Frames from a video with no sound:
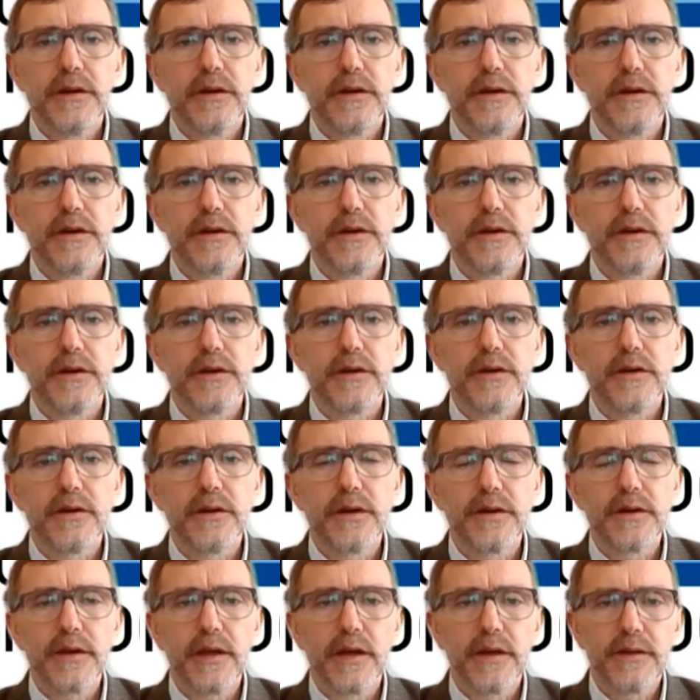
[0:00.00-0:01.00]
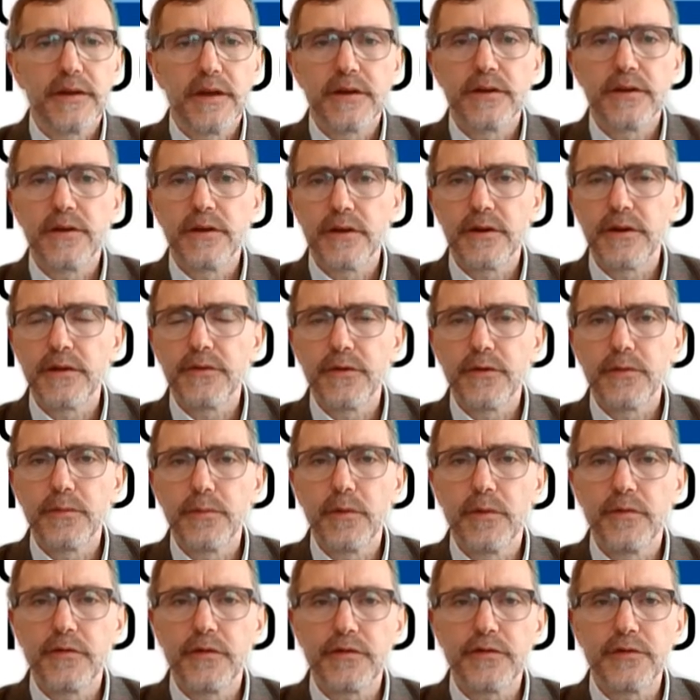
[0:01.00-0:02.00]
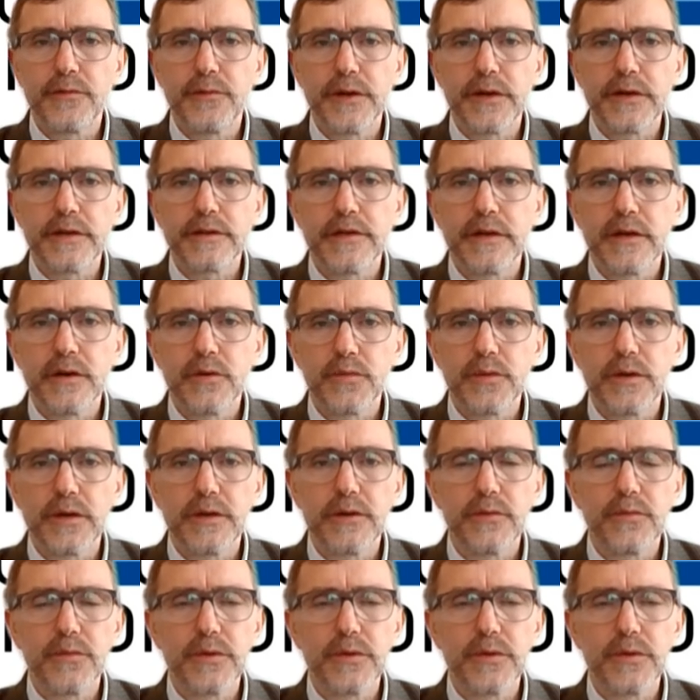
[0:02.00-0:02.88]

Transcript: Uh, and and, and uh, obviously right now we,